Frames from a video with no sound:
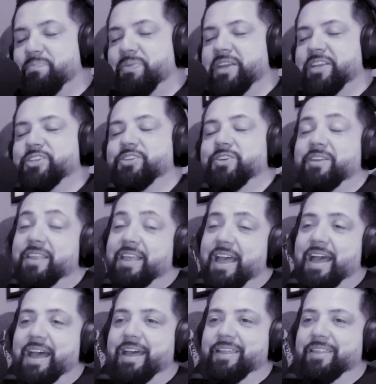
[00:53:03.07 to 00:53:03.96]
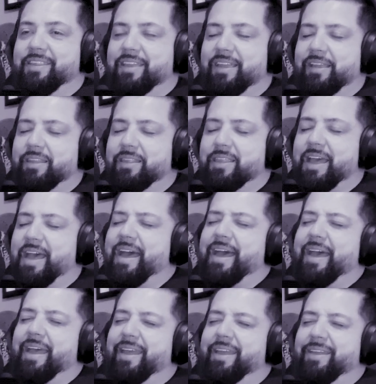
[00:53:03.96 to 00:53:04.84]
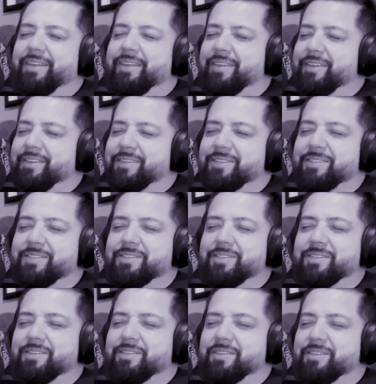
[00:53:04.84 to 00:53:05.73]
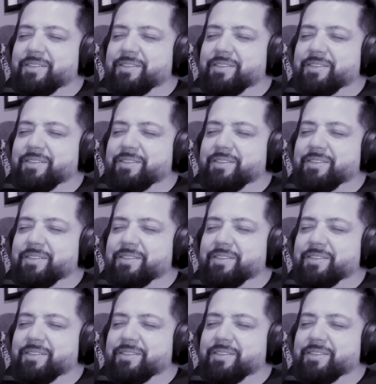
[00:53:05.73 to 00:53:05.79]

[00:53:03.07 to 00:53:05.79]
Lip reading: Picture that. Like that is,